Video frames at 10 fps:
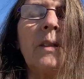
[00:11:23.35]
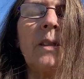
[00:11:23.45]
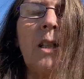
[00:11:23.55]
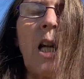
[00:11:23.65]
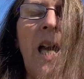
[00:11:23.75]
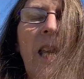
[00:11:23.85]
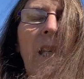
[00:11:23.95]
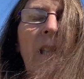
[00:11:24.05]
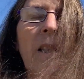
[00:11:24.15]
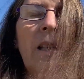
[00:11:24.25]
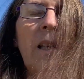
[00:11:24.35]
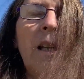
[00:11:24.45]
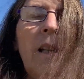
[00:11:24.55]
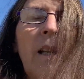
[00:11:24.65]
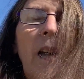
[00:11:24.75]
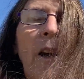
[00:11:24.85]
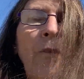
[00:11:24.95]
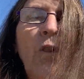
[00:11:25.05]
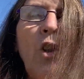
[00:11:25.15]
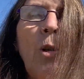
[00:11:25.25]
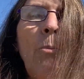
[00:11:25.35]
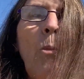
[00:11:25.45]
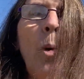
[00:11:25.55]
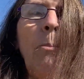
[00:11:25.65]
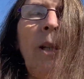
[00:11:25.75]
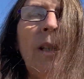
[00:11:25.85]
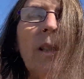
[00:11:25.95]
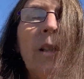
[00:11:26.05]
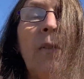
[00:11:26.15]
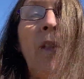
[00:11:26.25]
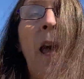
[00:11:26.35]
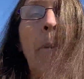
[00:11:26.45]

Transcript: Take a few more minutes of that